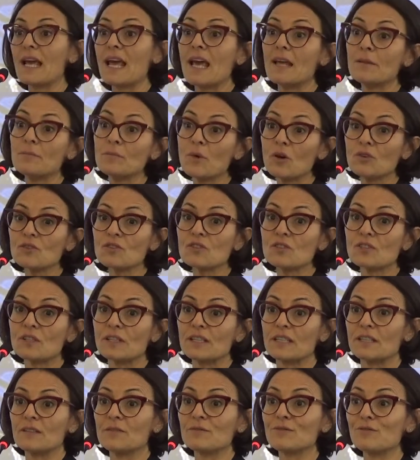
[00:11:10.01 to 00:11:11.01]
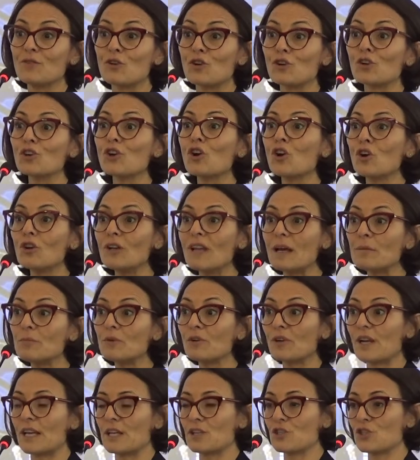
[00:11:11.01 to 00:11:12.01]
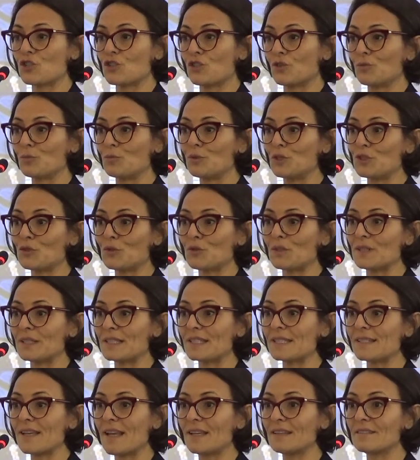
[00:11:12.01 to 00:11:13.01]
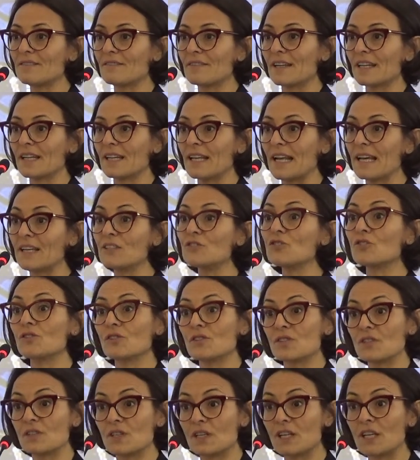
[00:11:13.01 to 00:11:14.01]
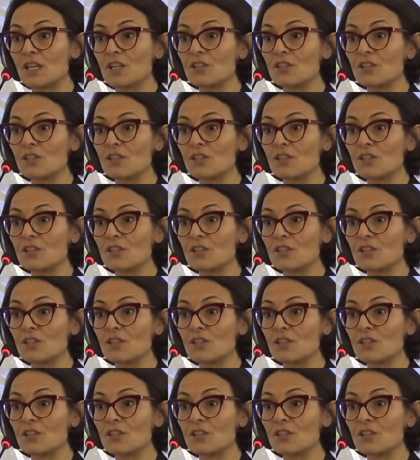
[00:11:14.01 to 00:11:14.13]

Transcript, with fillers: and mostly for collaboration between state regulators,